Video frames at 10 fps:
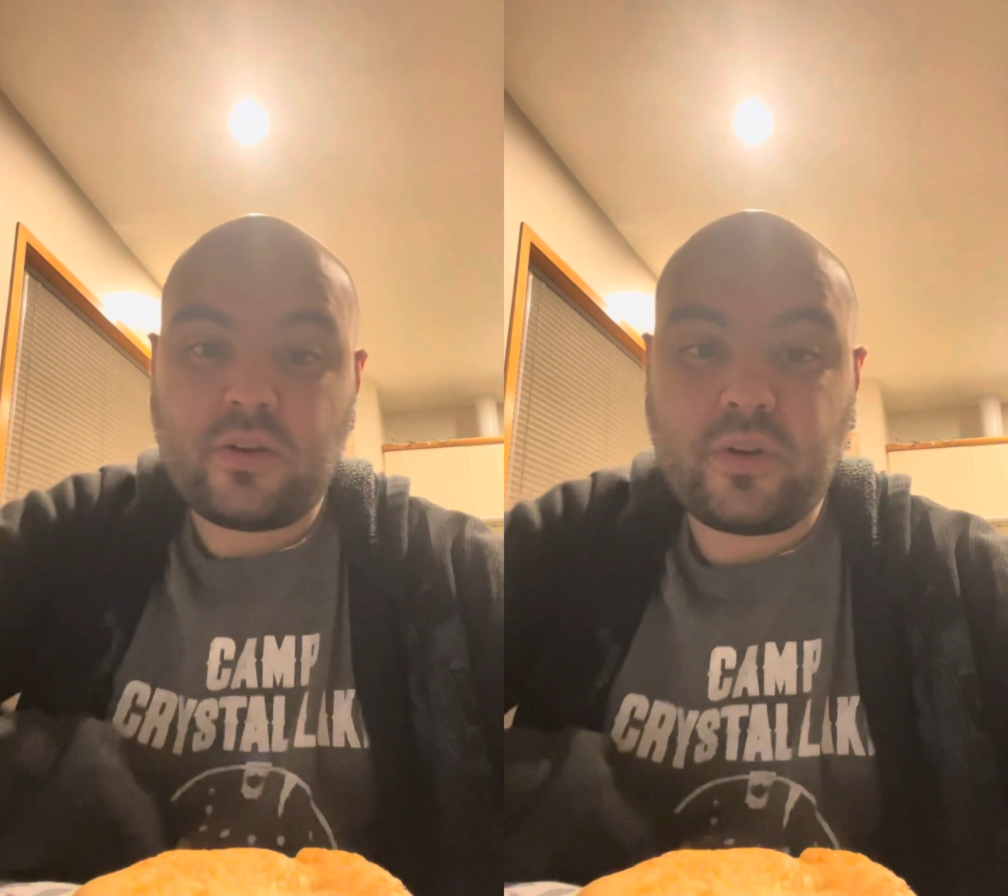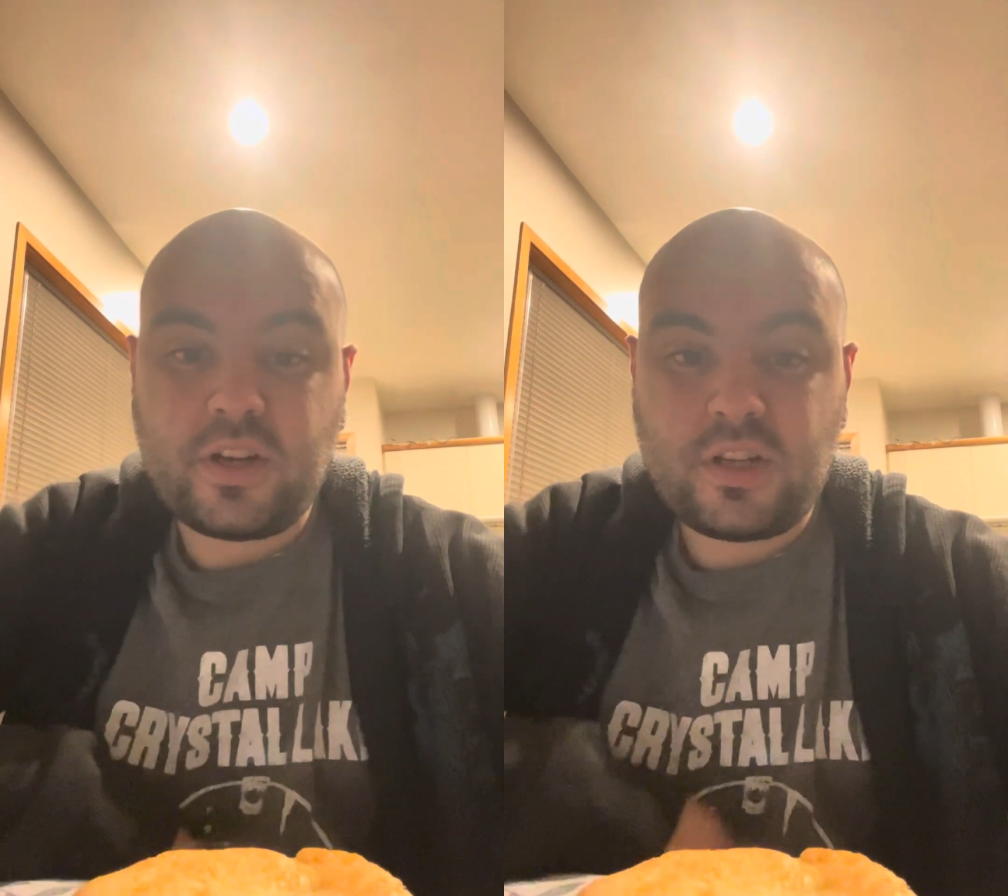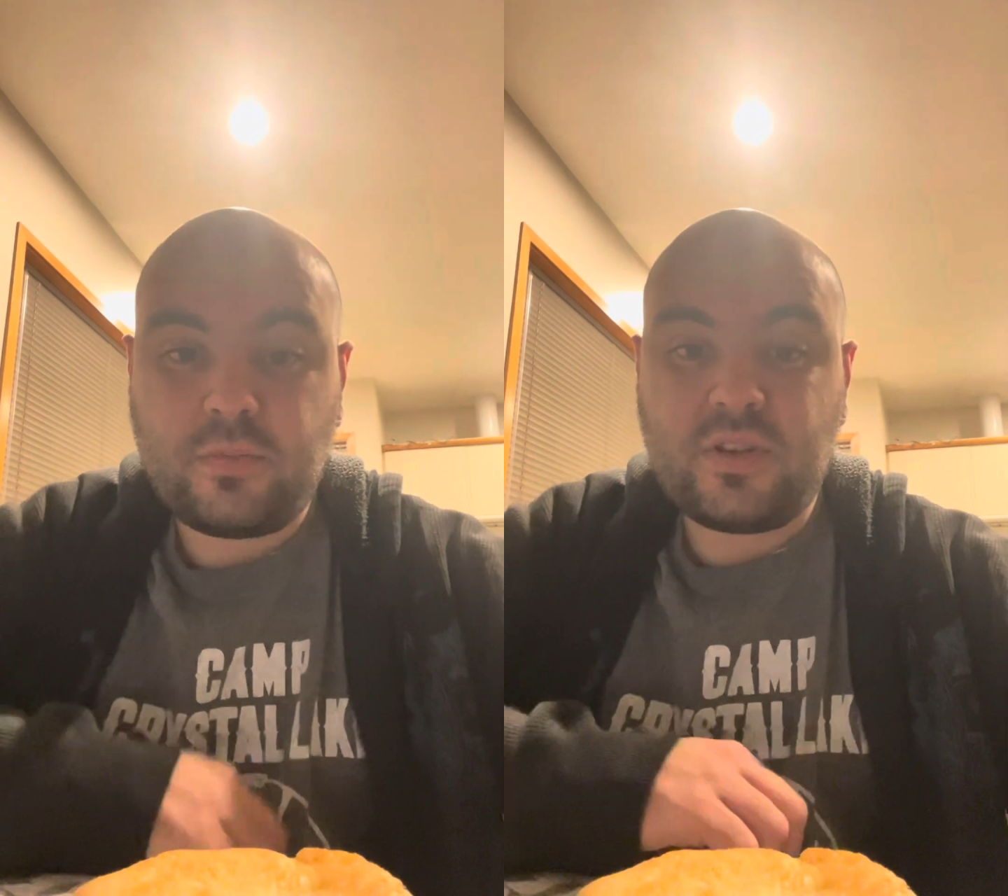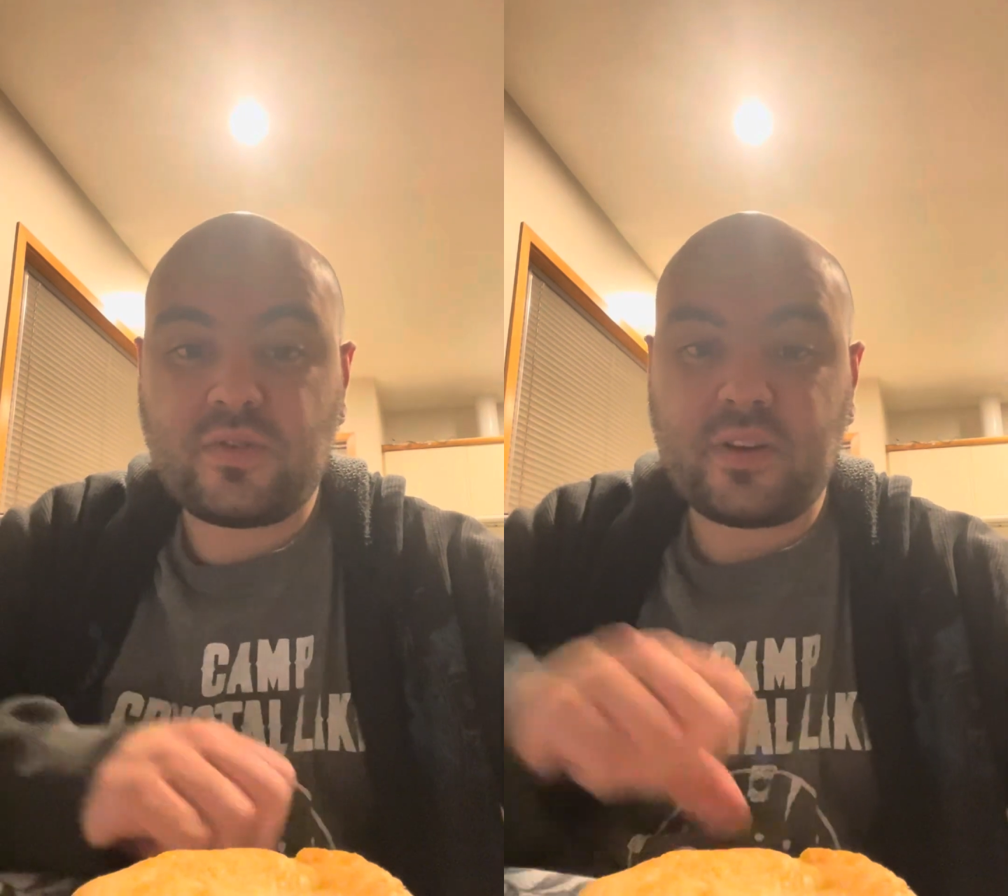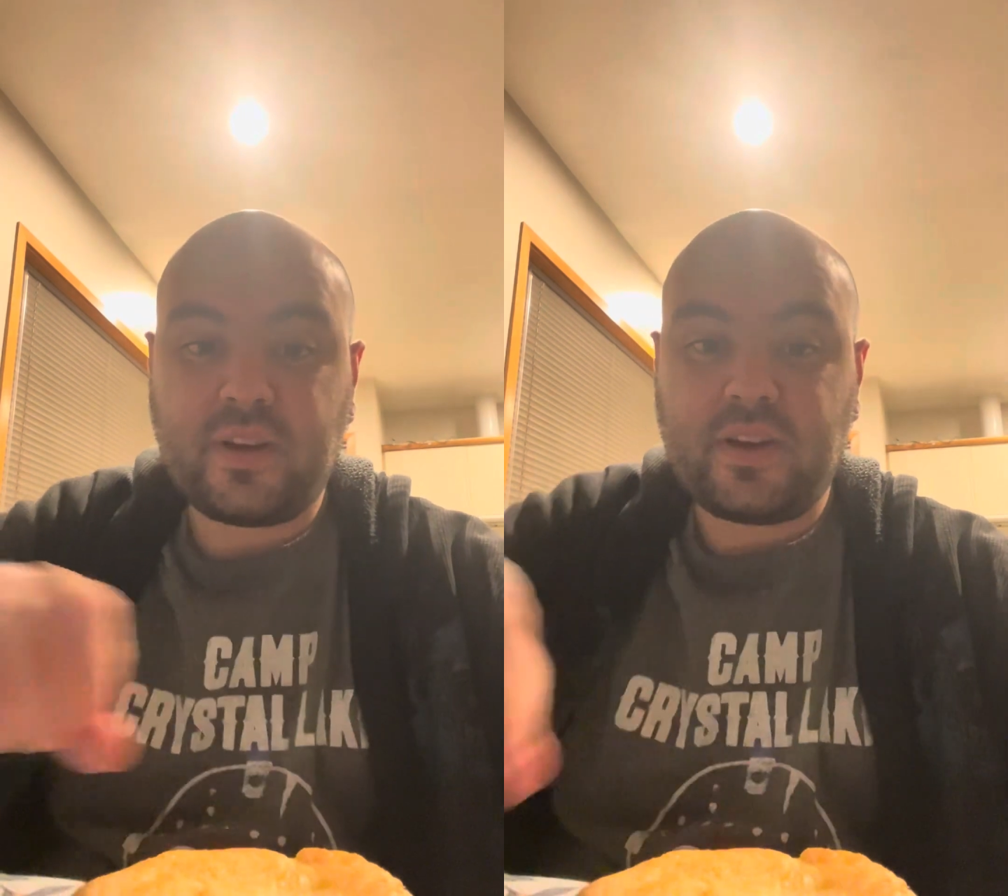going to be
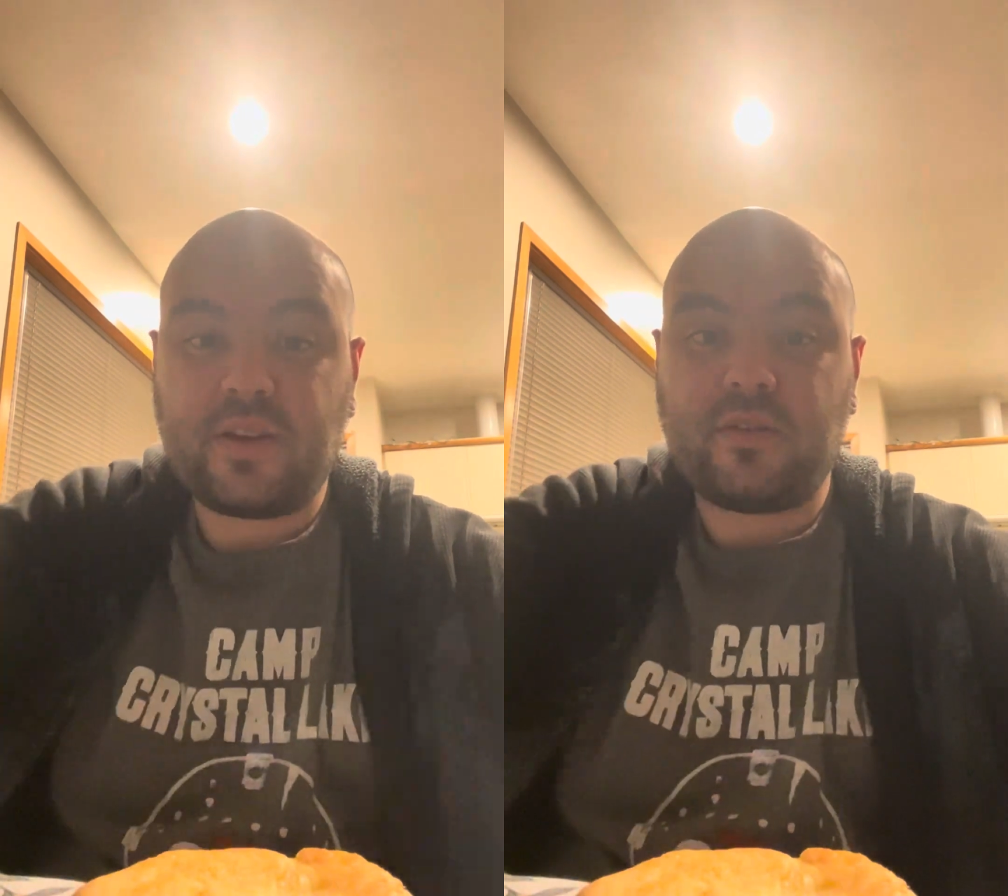trying